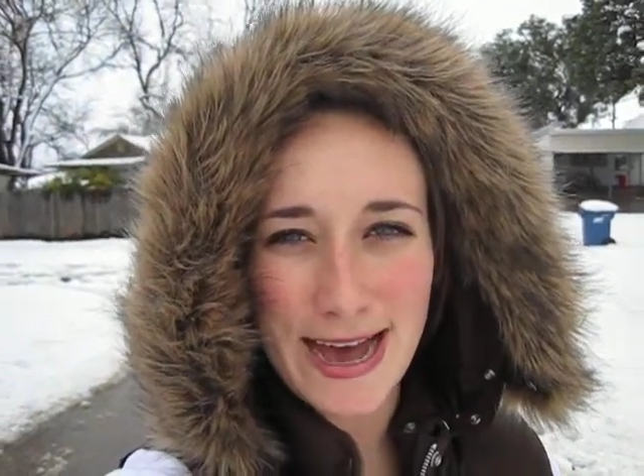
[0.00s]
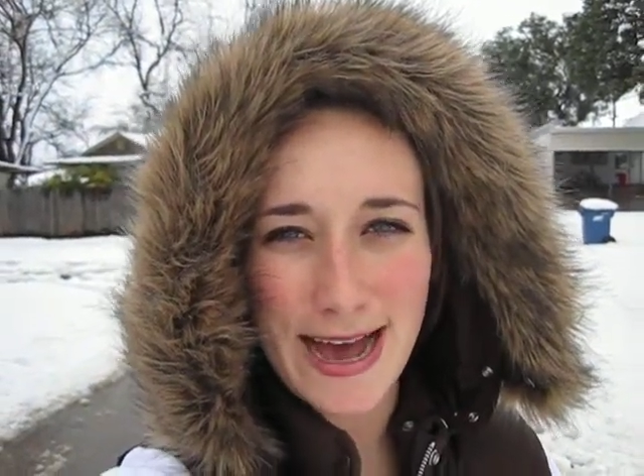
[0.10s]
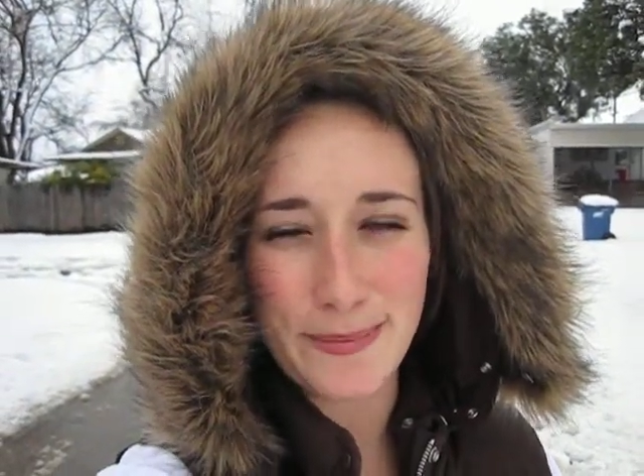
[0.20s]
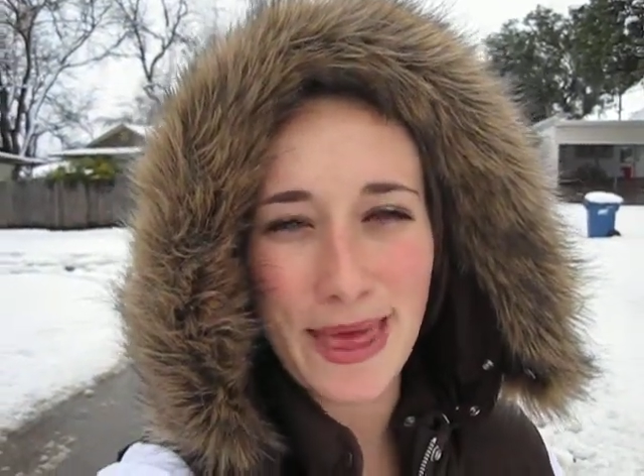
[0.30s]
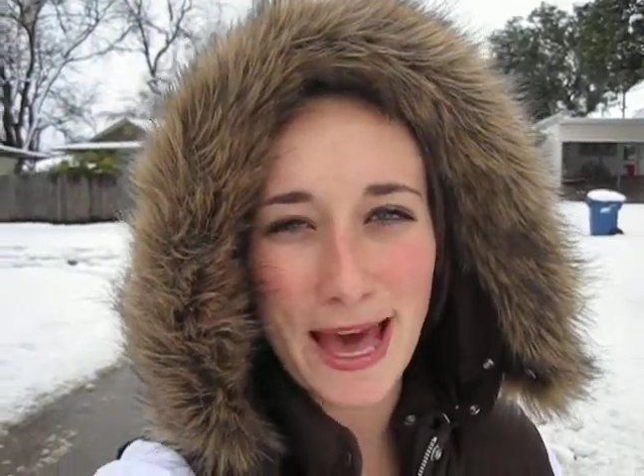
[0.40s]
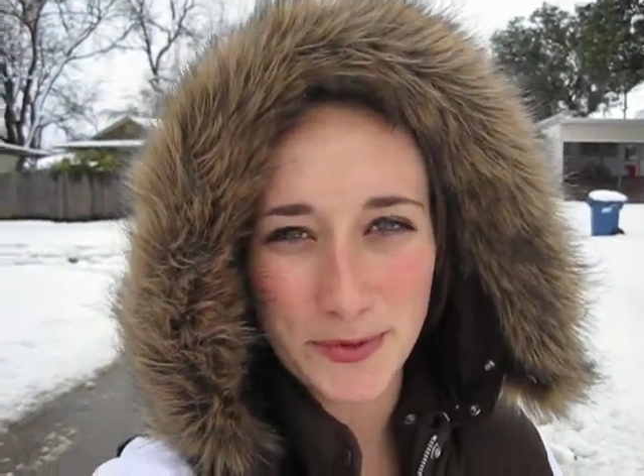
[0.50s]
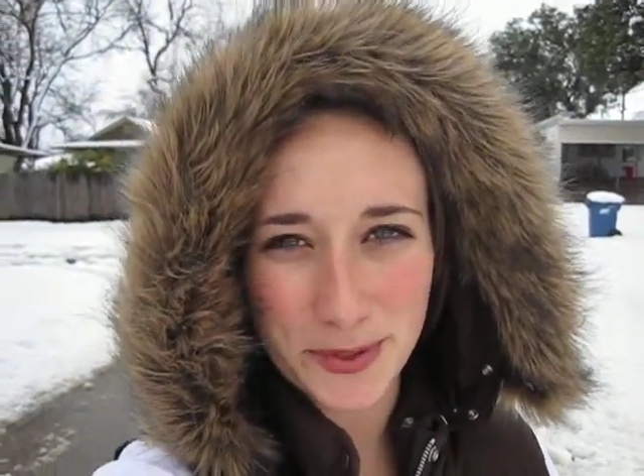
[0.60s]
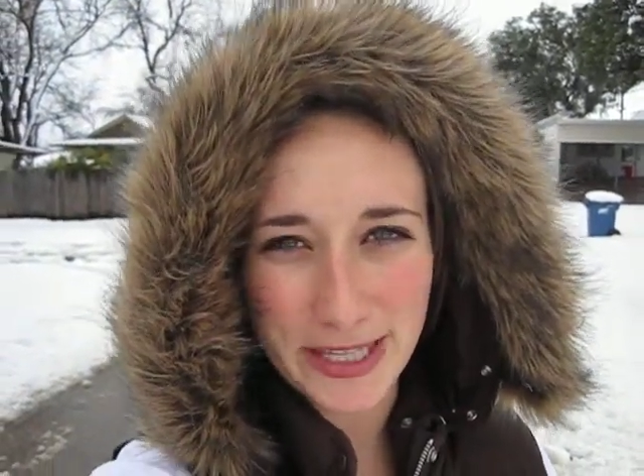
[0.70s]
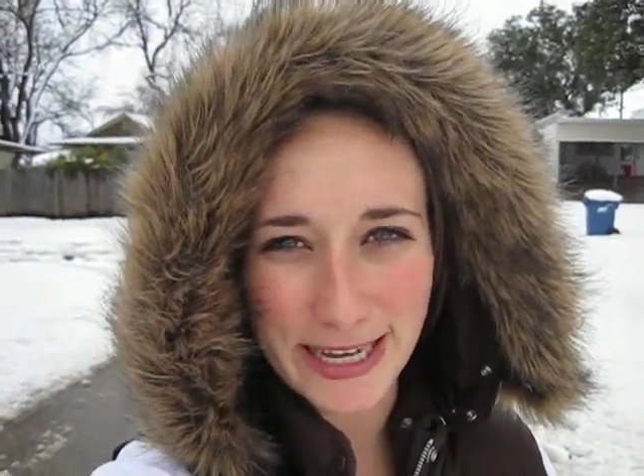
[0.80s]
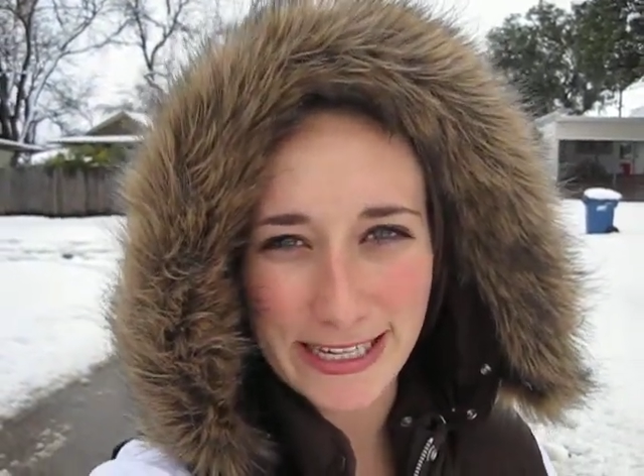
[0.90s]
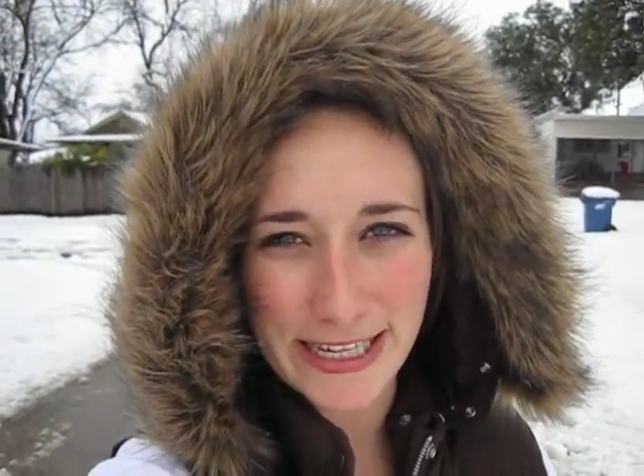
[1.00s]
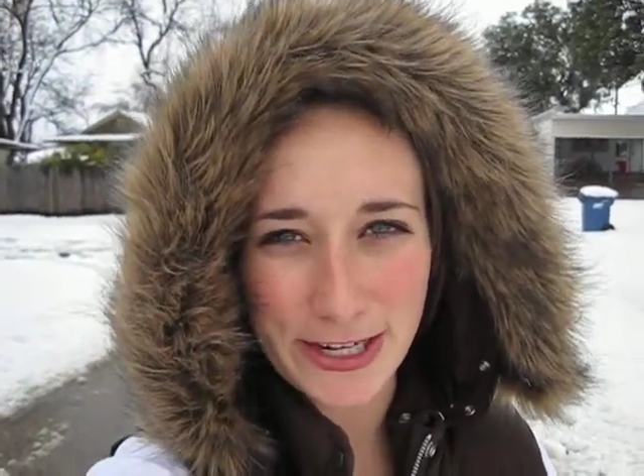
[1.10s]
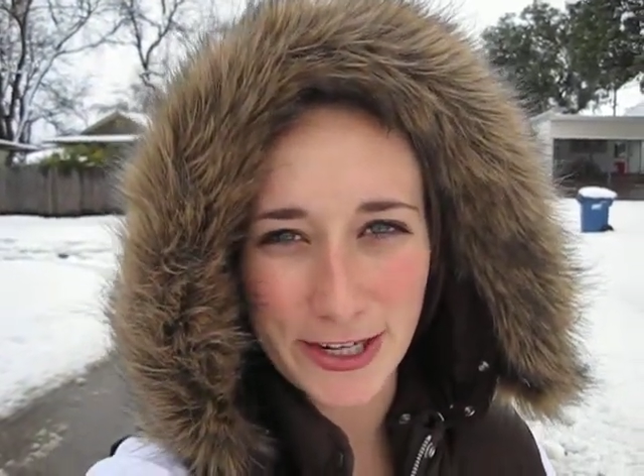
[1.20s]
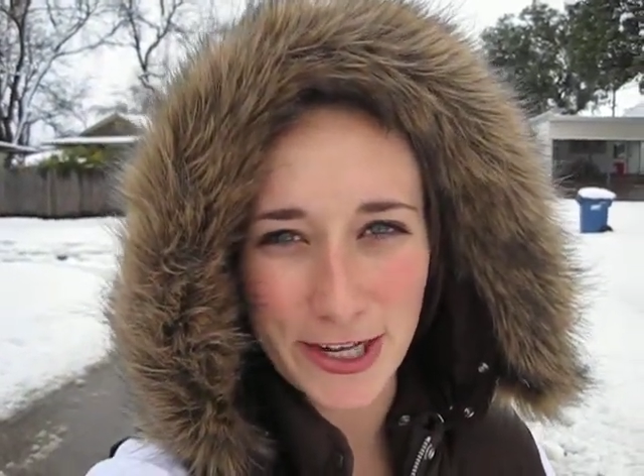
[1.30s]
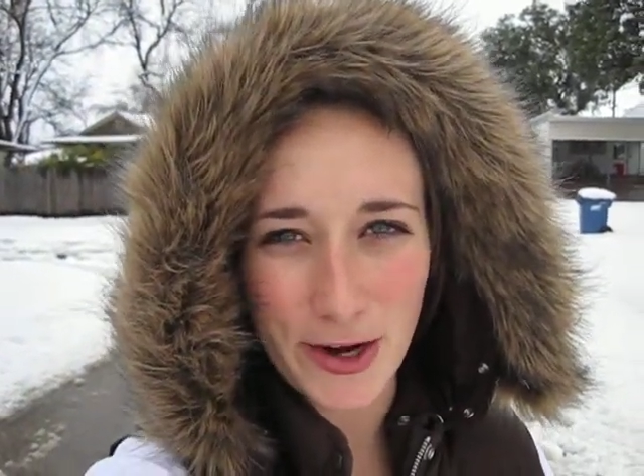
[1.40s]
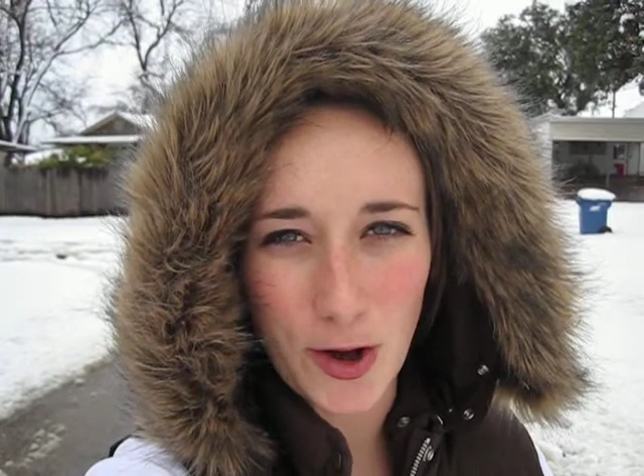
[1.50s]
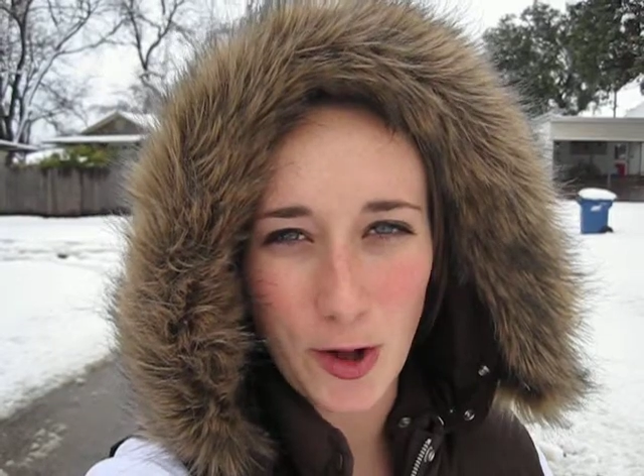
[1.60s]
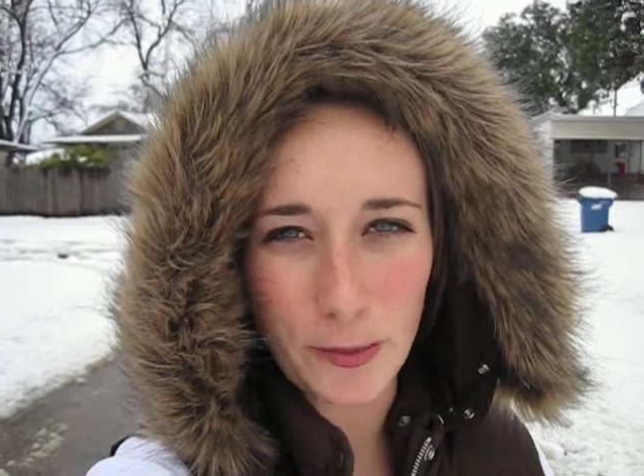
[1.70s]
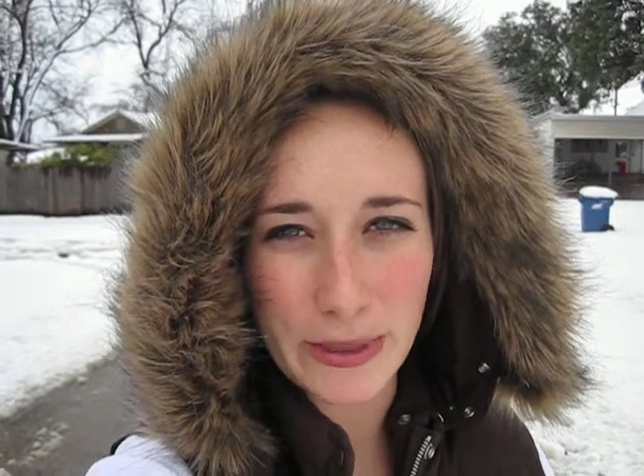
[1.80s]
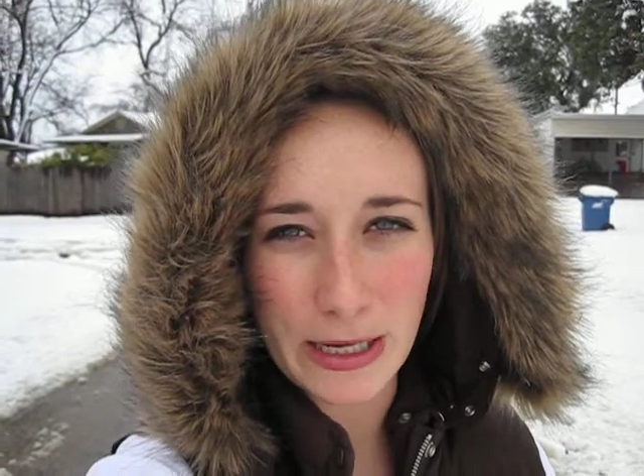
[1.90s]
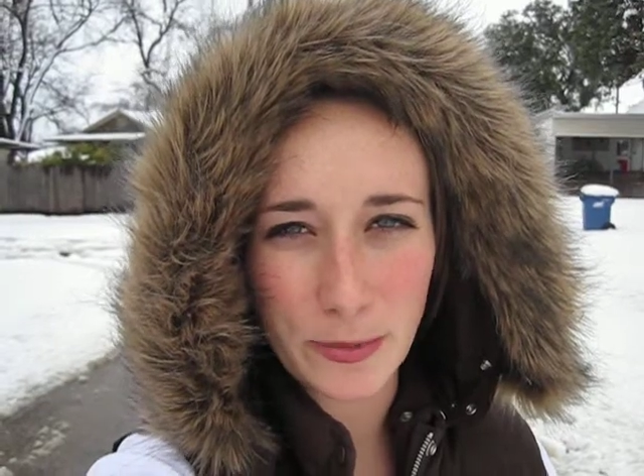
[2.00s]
I'm Catherine Lane here in Albany,